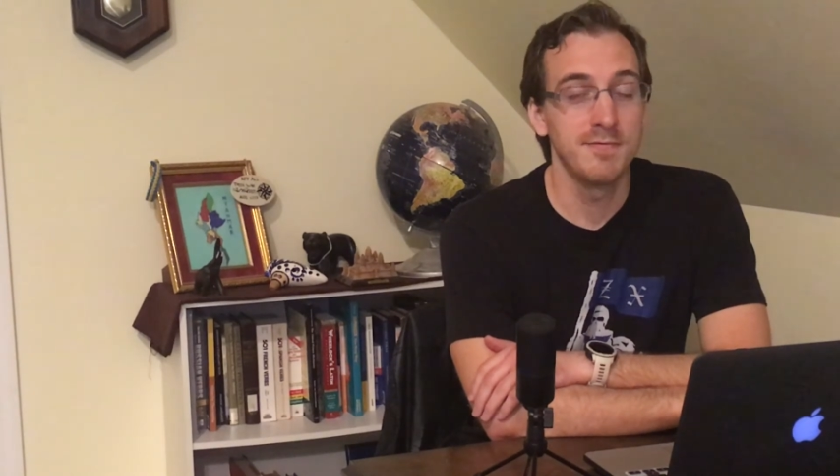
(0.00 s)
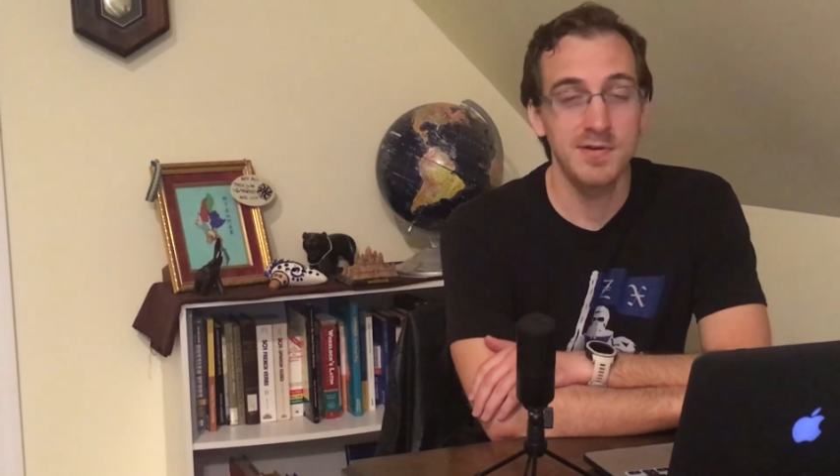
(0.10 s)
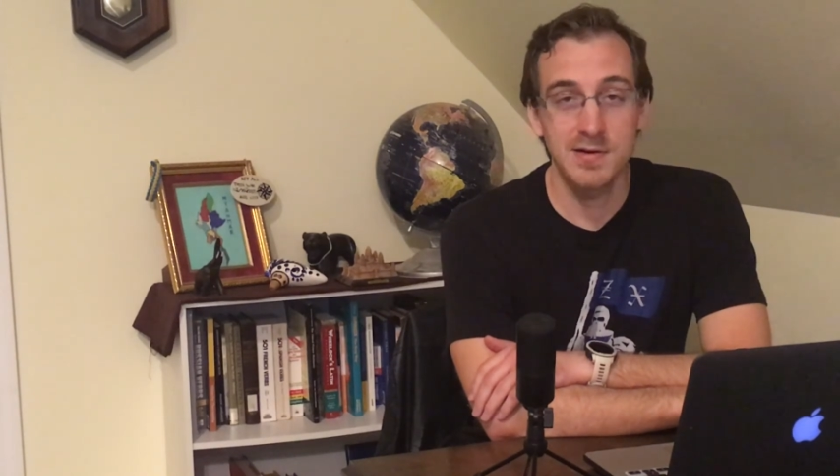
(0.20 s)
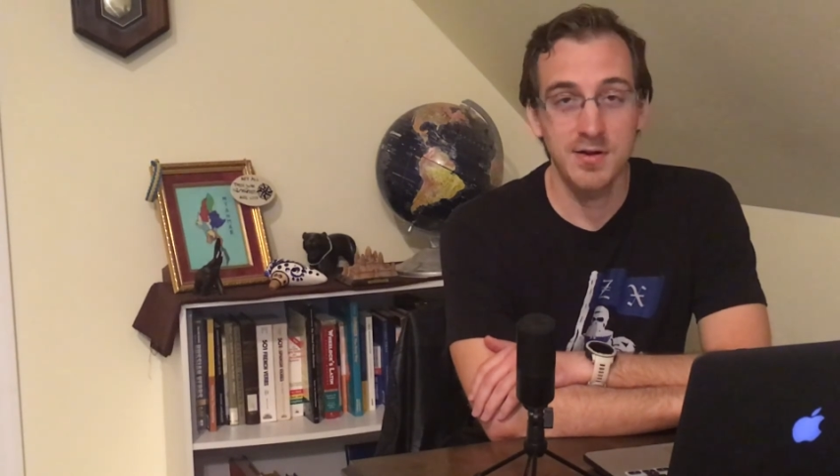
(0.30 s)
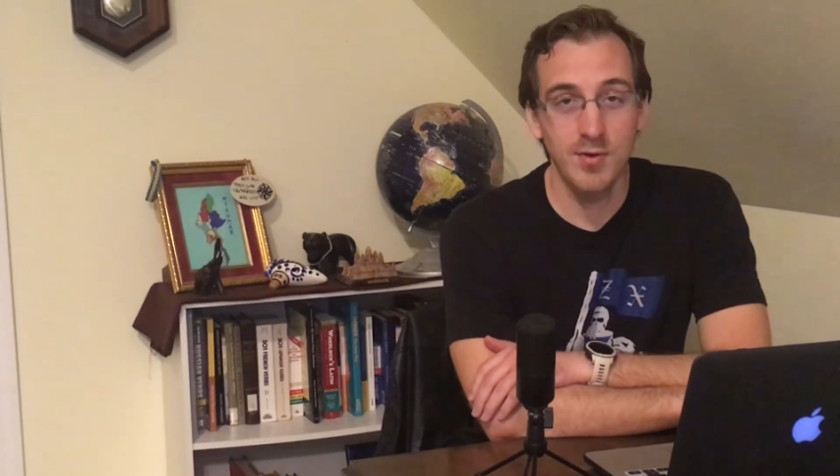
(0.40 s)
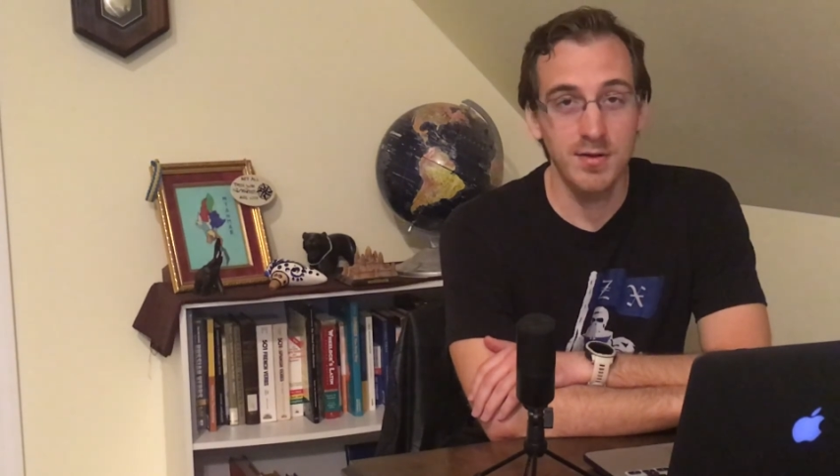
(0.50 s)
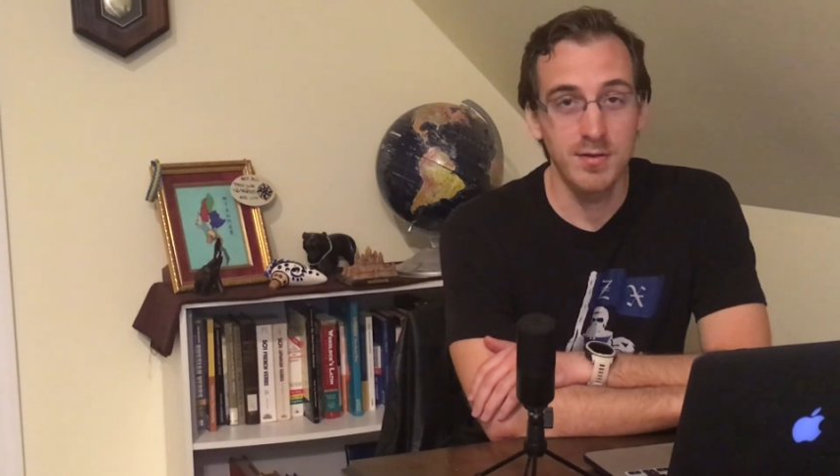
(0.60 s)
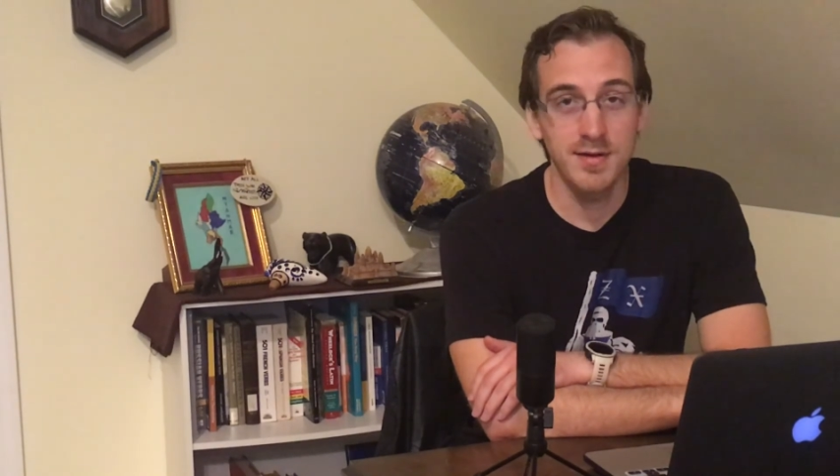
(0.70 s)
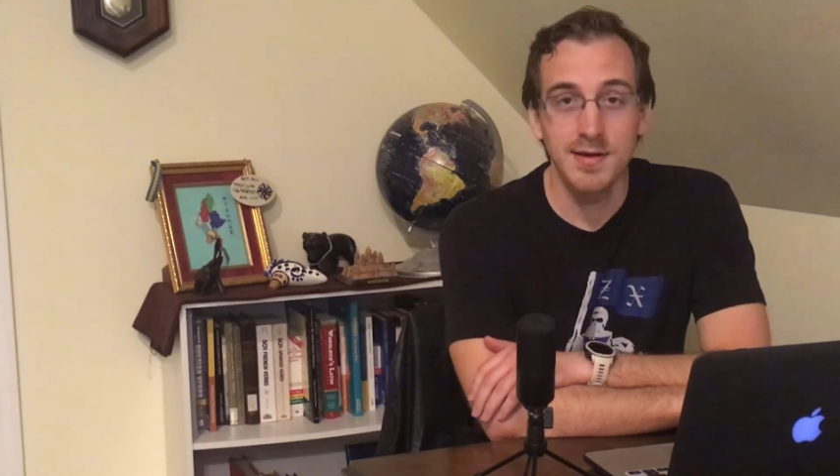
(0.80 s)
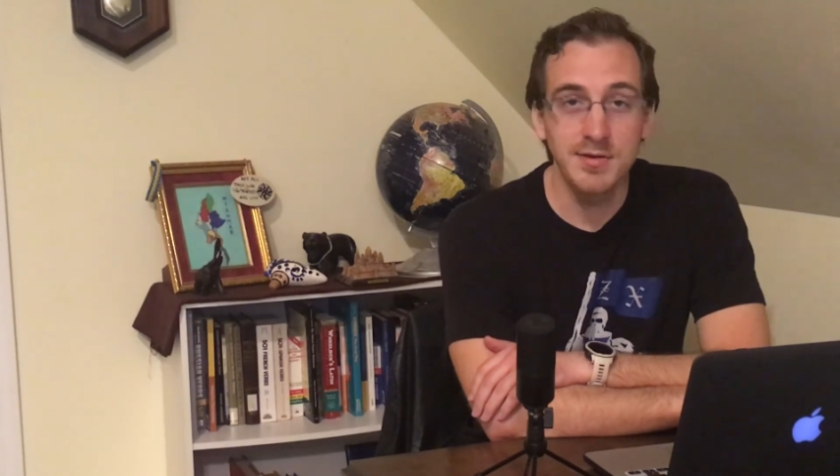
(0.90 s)
very
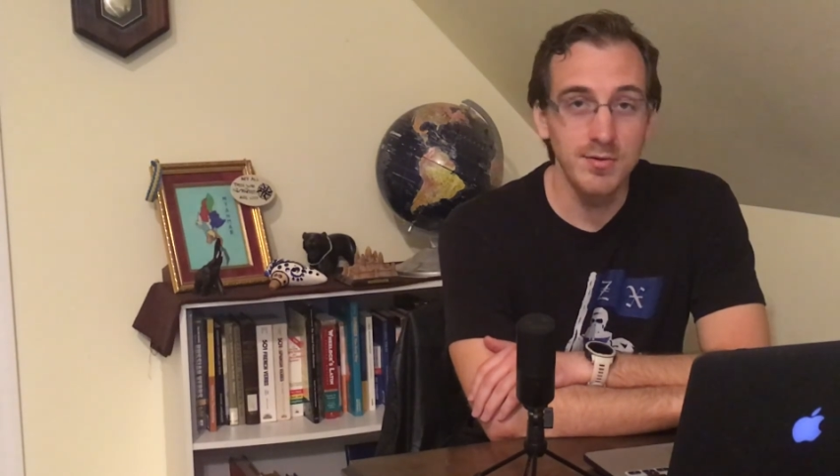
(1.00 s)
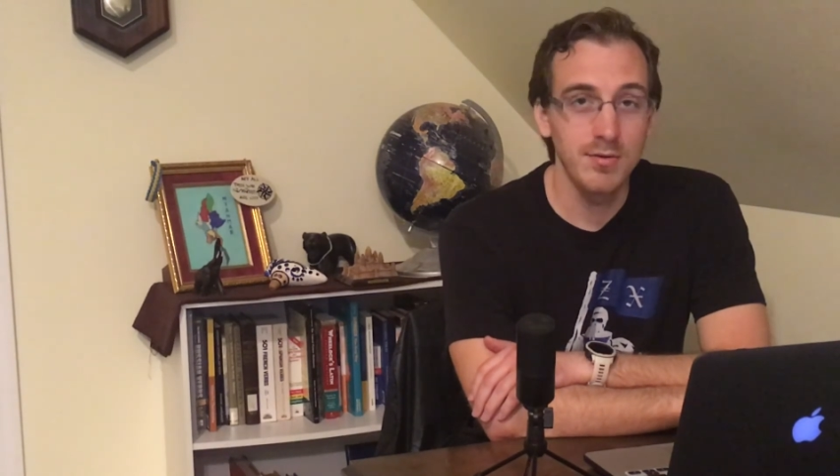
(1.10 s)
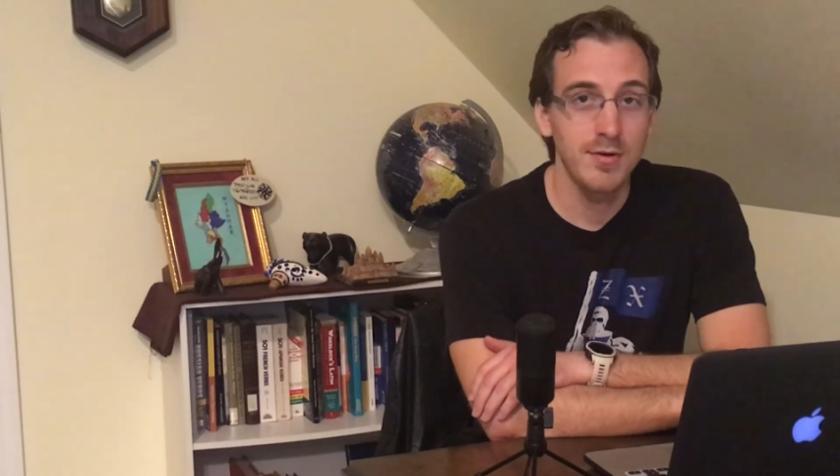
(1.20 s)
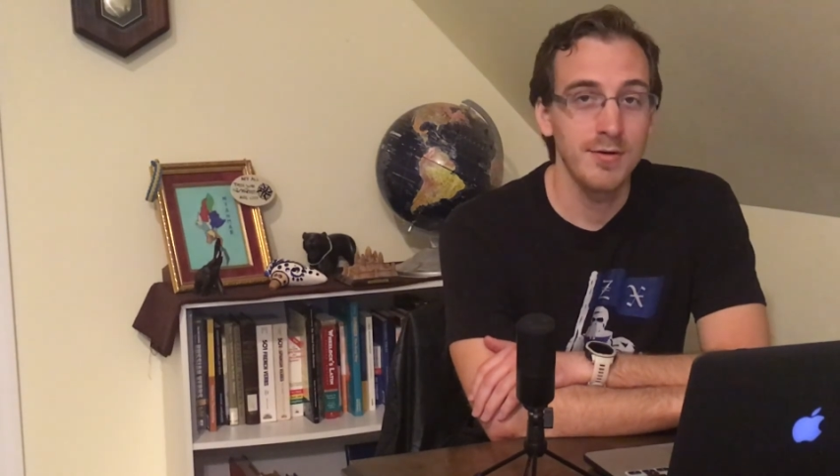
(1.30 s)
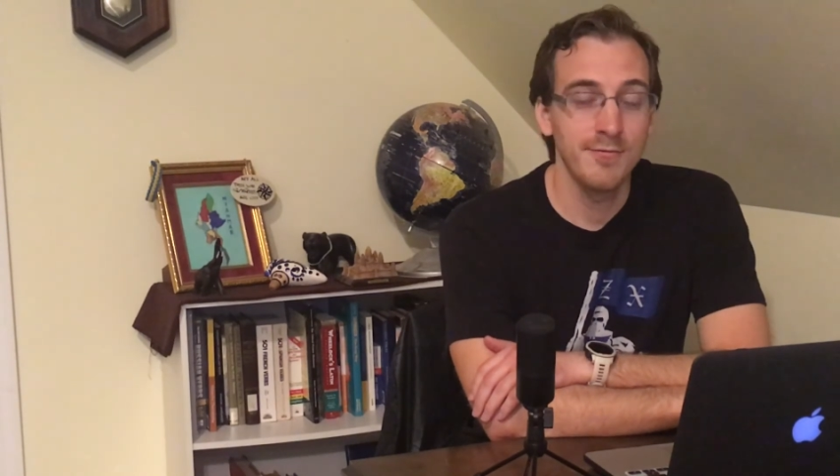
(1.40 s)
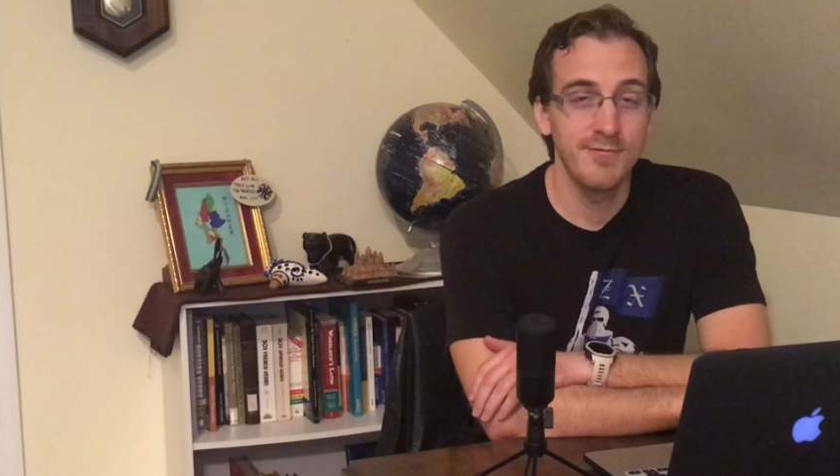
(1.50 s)
quickly and you learn